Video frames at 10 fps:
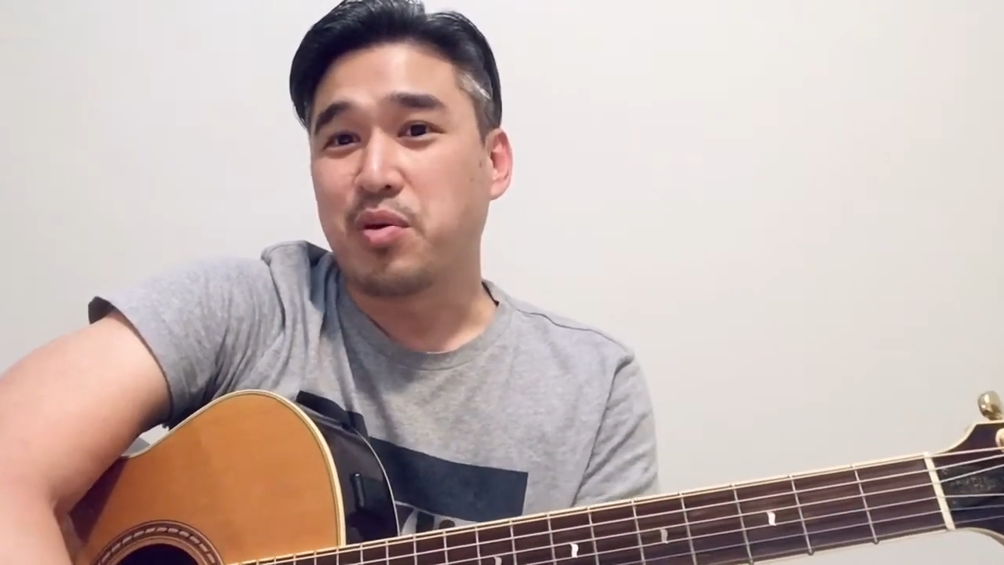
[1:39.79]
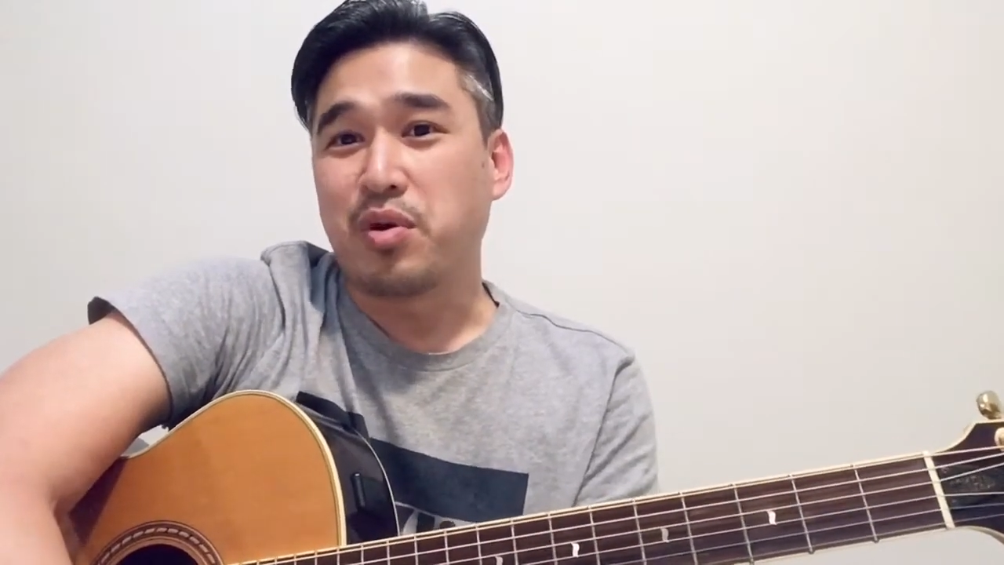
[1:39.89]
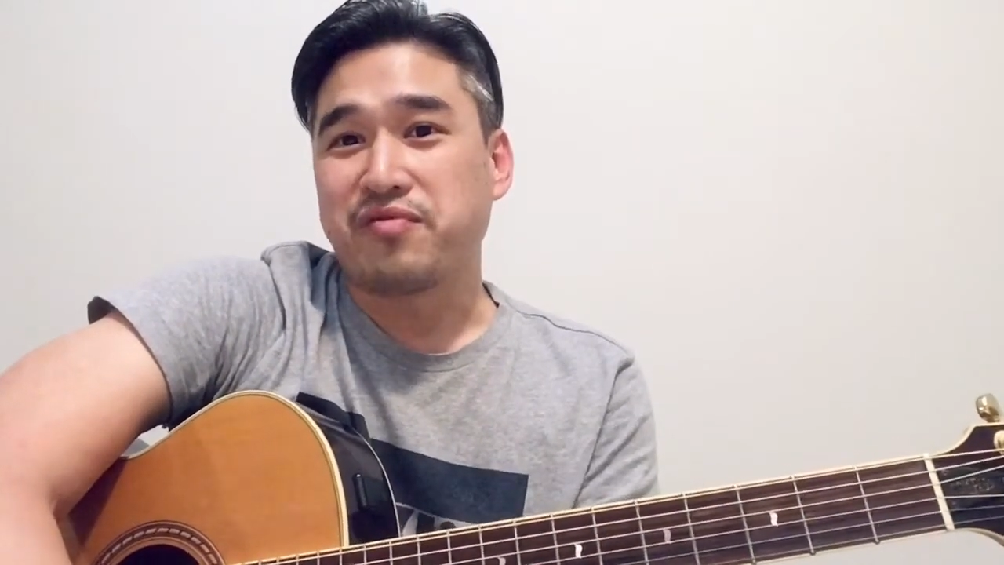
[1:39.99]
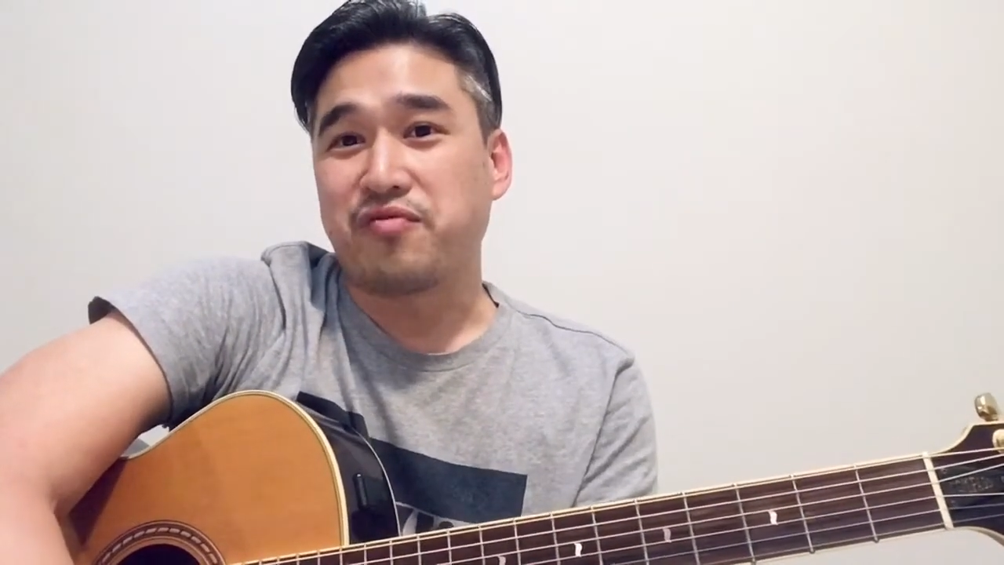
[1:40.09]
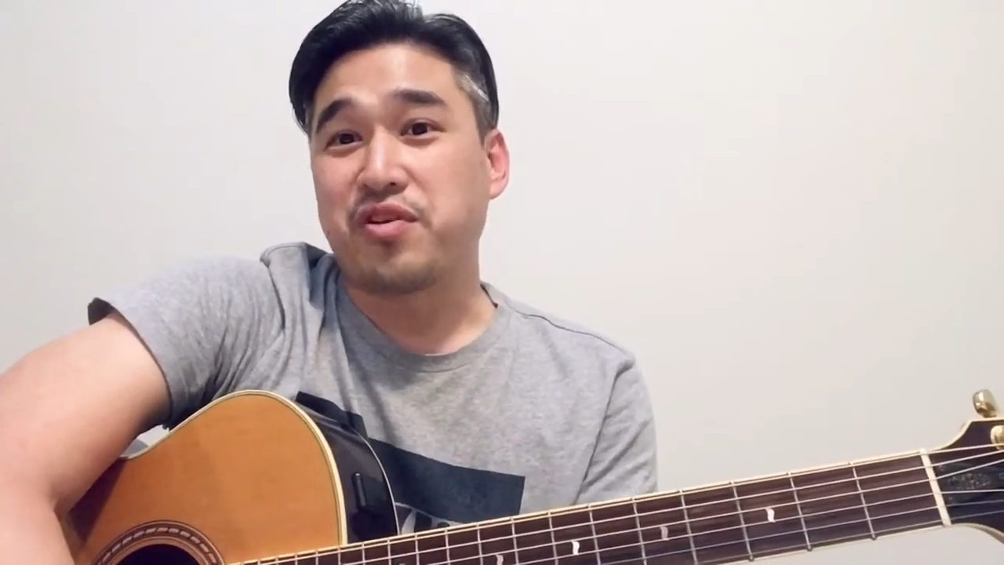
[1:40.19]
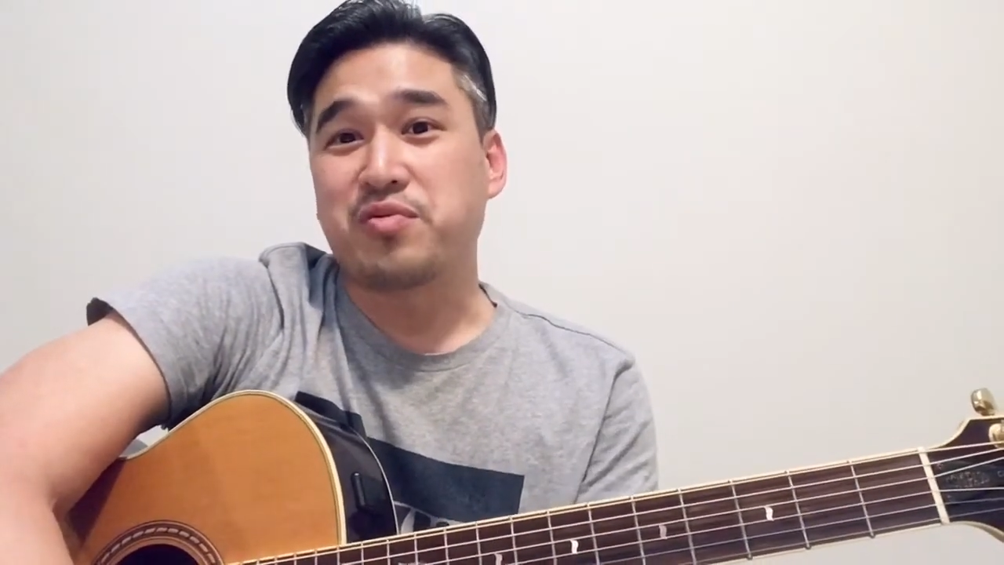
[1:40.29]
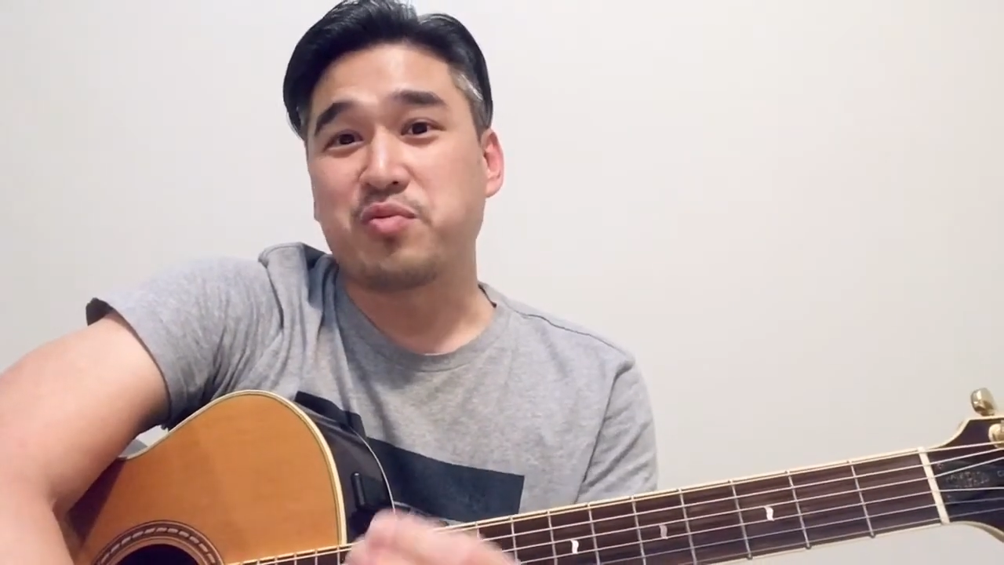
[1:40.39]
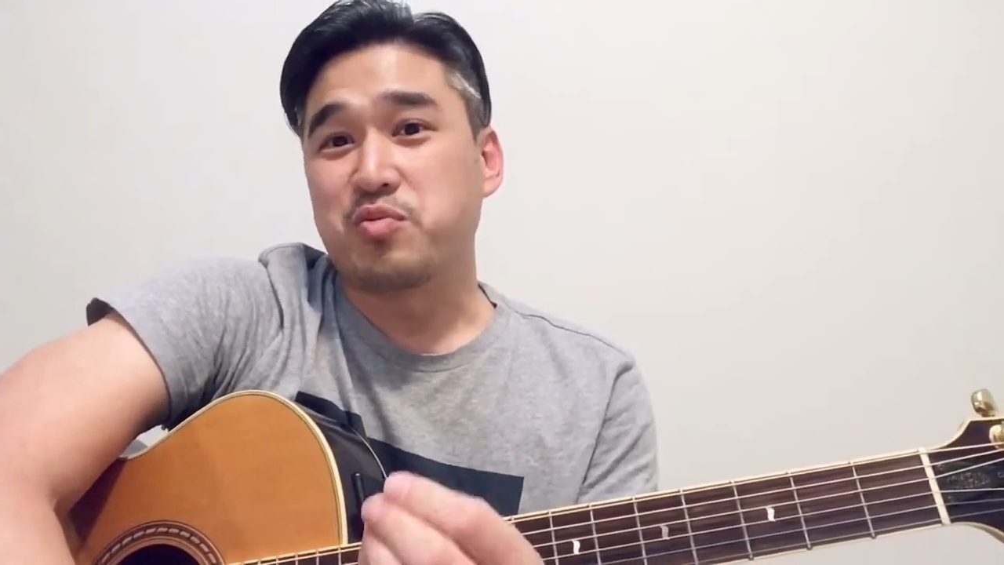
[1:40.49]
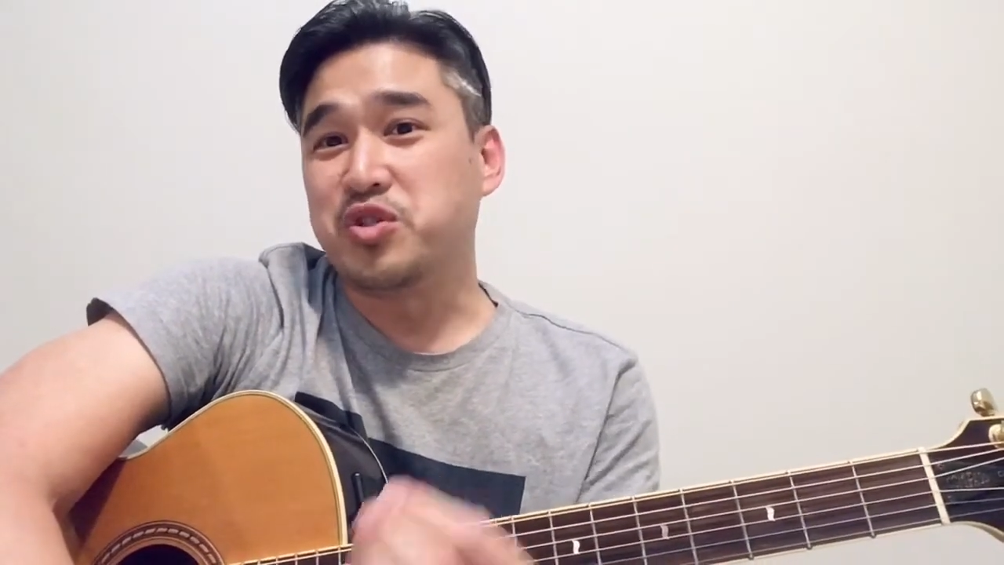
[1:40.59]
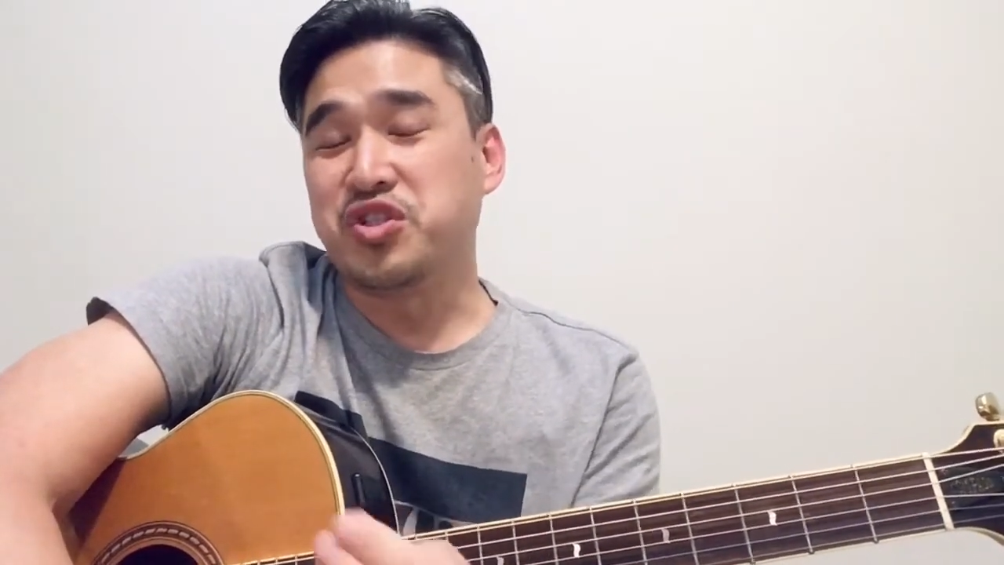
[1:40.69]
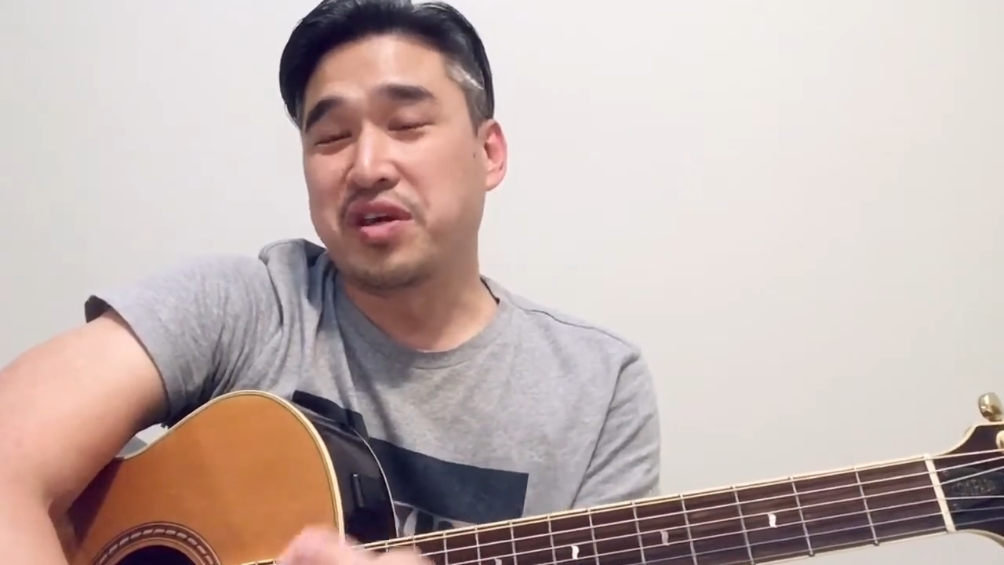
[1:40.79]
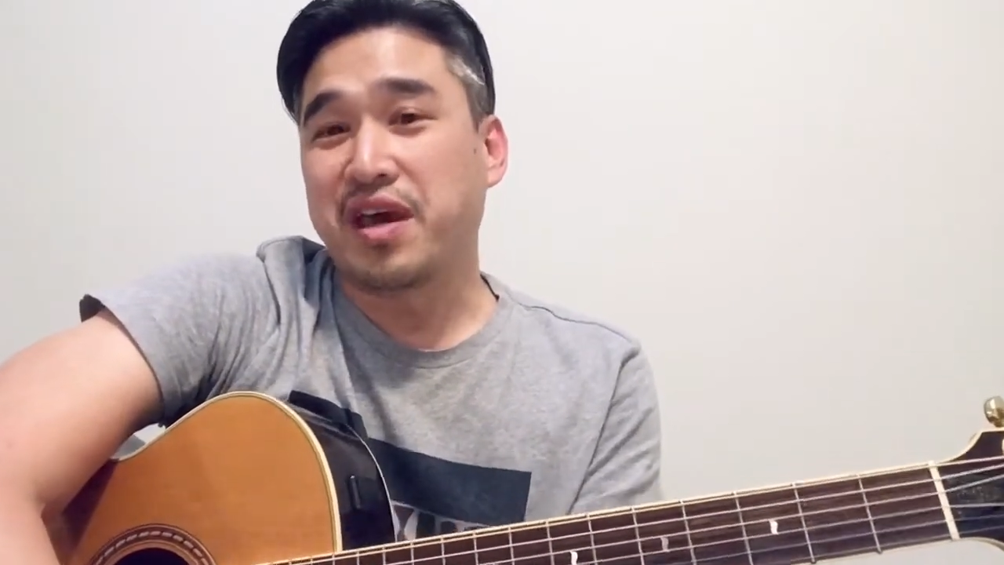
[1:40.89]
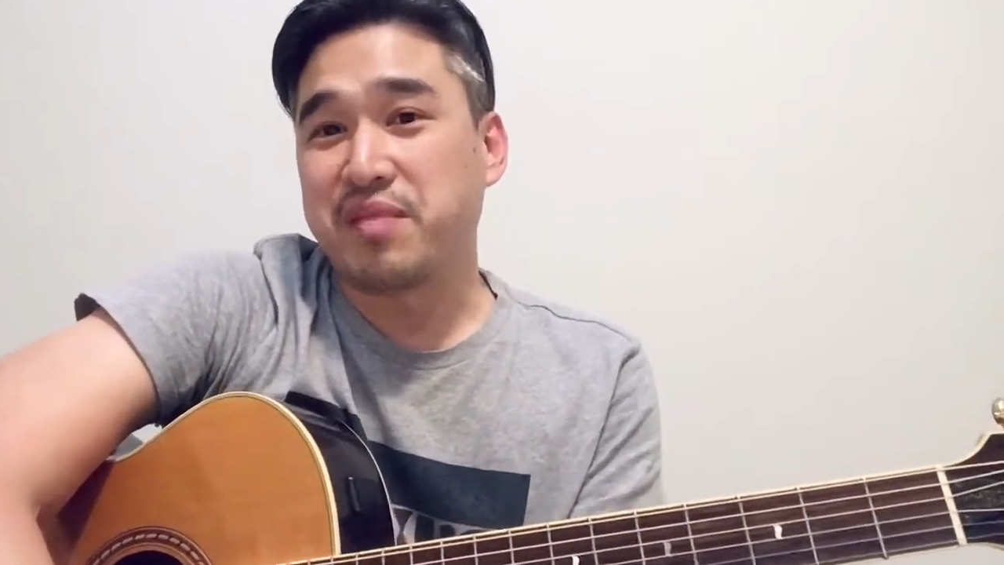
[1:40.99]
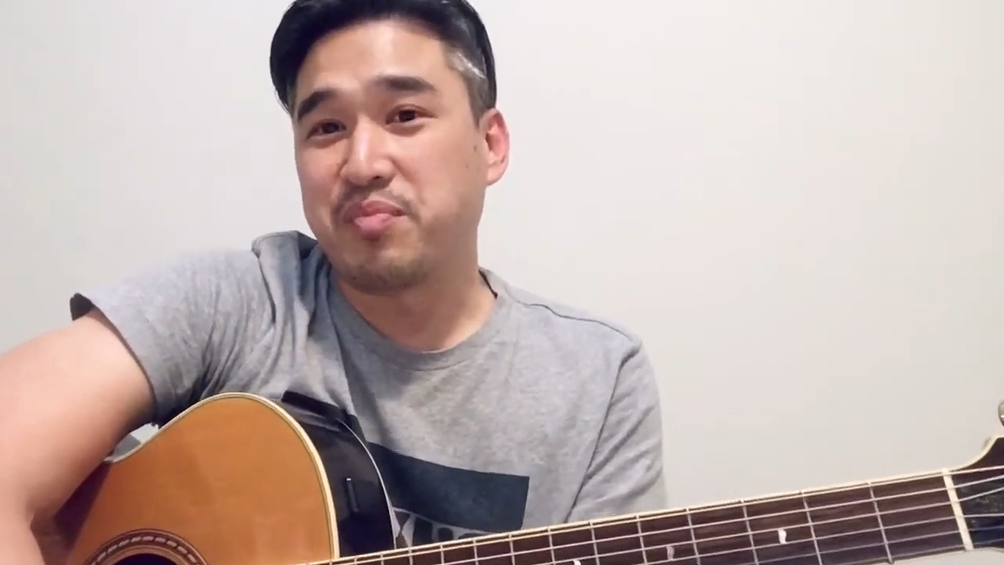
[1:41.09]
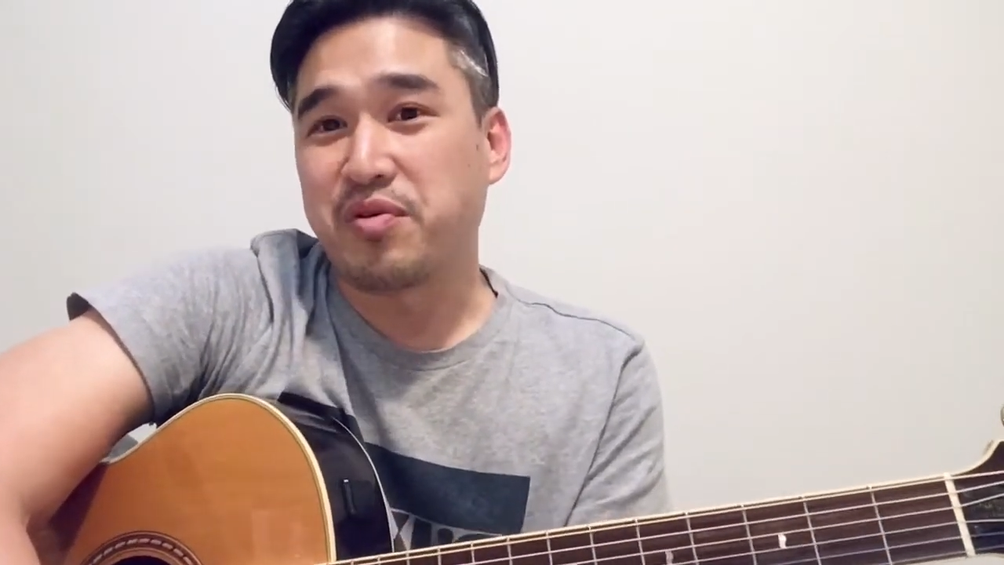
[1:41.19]
what fret would you
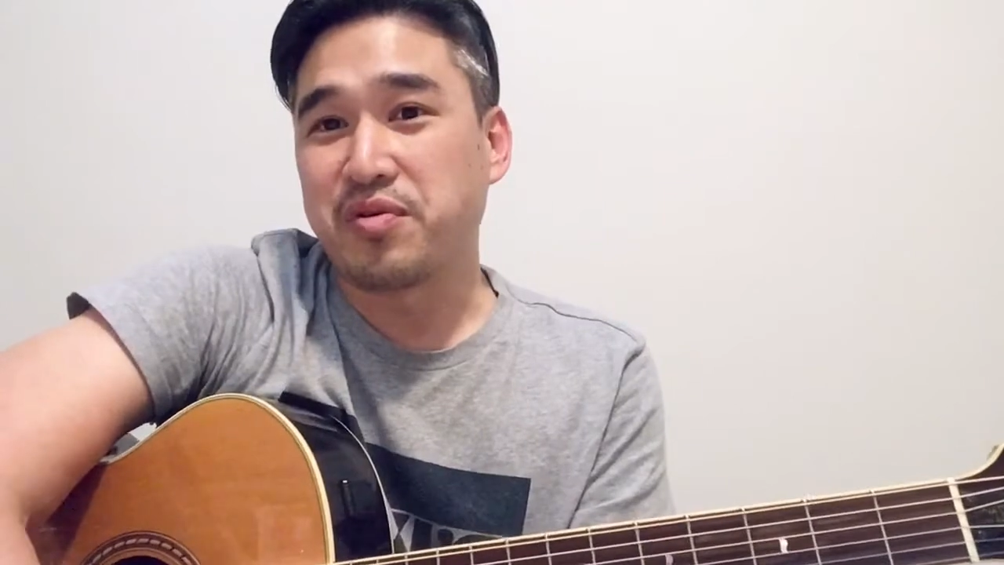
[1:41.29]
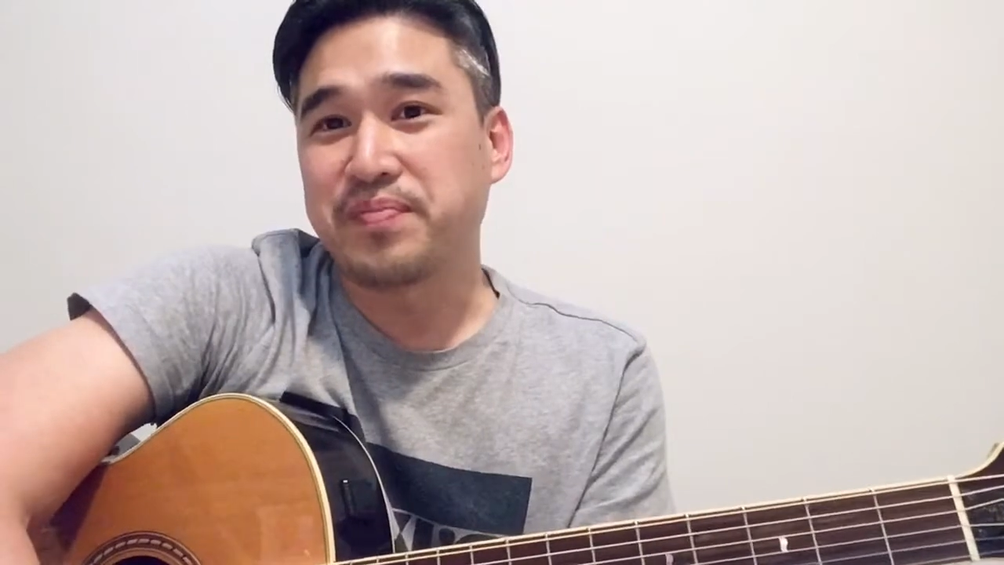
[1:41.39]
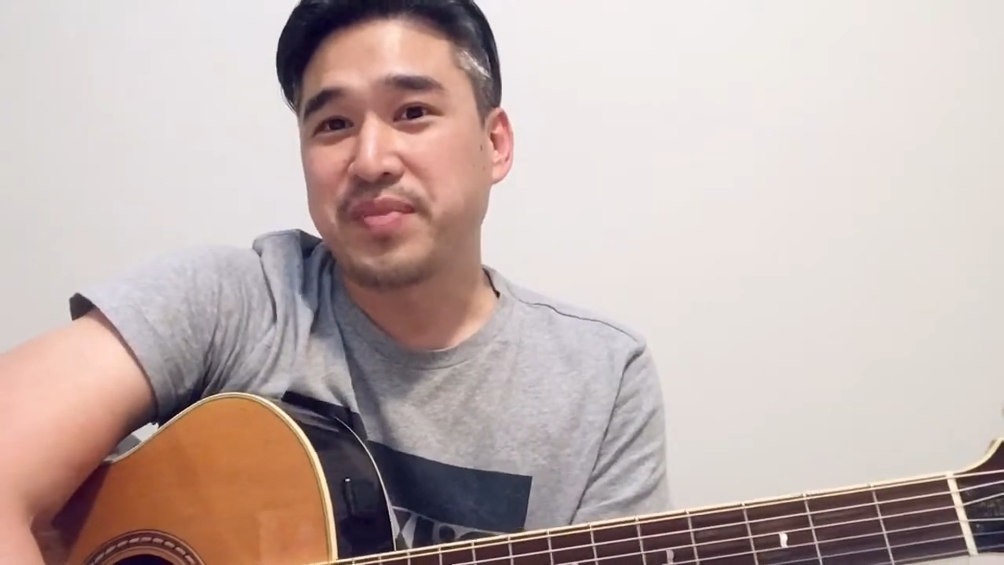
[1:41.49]
capo?